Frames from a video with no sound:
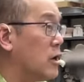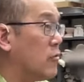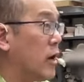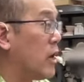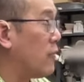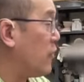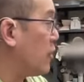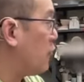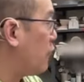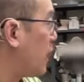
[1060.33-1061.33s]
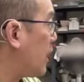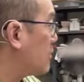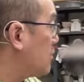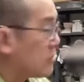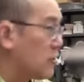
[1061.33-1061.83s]
right? If I go
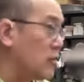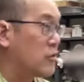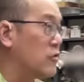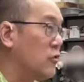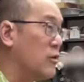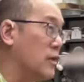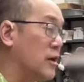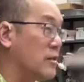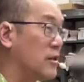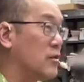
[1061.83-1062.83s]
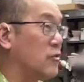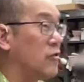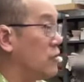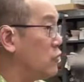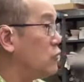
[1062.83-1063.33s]
fast, it starts doing things and it's
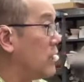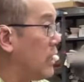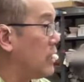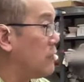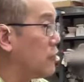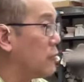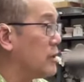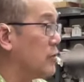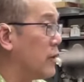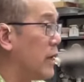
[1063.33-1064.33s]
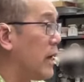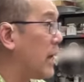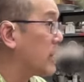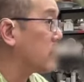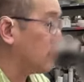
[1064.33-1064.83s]
already too late for me to
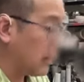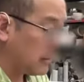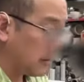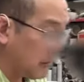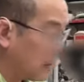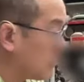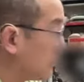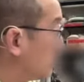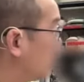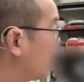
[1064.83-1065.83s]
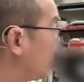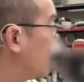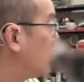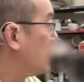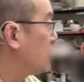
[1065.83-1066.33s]
react, right? Does that make sense?
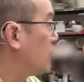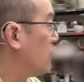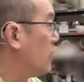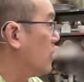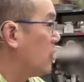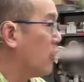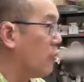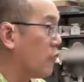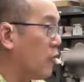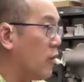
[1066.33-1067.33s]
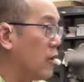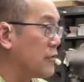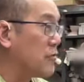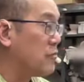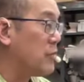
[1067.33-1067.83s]
So overall
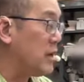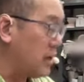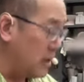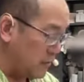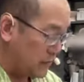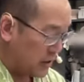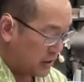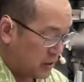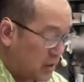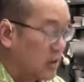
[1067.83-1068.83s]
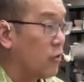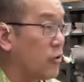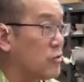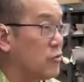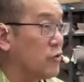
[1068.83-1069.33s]
speed of the clay
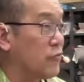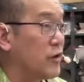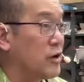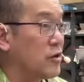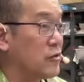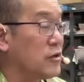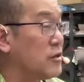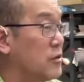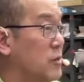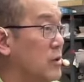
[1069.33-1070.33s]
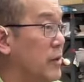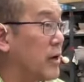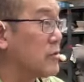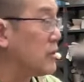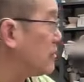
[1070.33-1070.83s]
going through your fingers needs to be
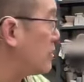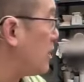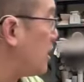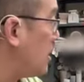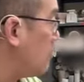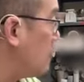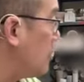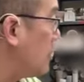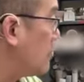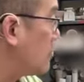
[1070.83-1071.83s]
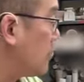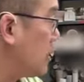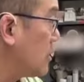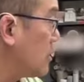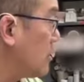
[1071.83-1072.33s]
about the same. Does that
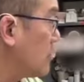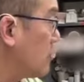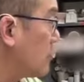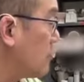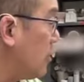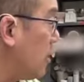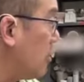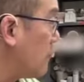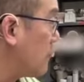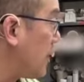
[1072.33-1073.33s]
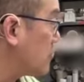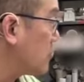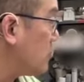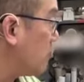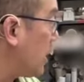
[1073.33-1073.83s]
make sense? So smaller,
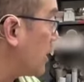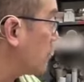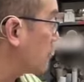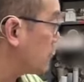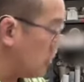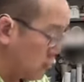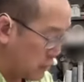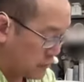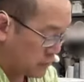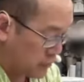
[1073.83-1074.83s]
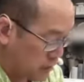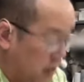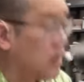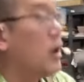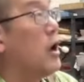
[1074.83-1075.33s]
faster, wider, slower. So
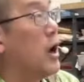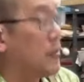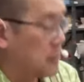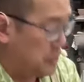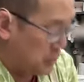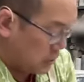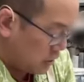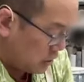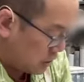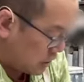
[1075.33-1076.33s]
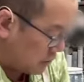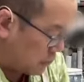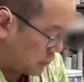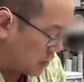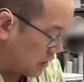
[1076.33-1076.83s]
here, I'm gonna push and I'm
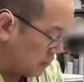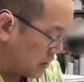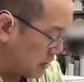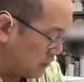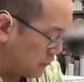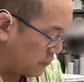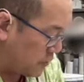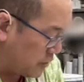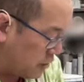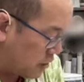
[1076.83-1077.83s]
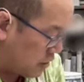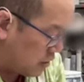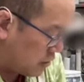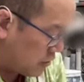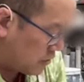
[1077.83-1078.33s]
pushing out mainly from here
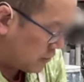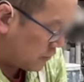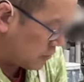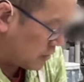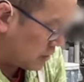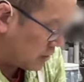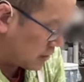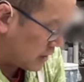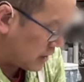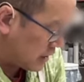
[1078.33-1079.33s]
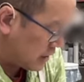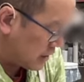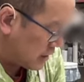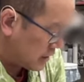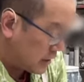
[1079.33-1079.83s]
from the inside
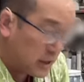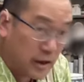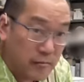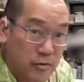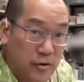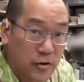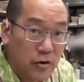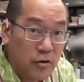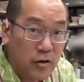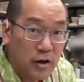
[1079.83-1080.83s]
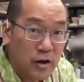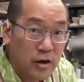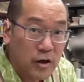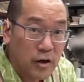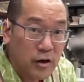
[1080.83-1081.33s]
and I'm slowly
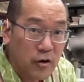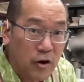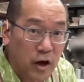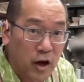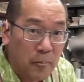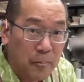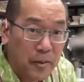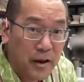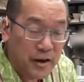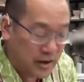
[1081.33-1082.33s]
gonna go up and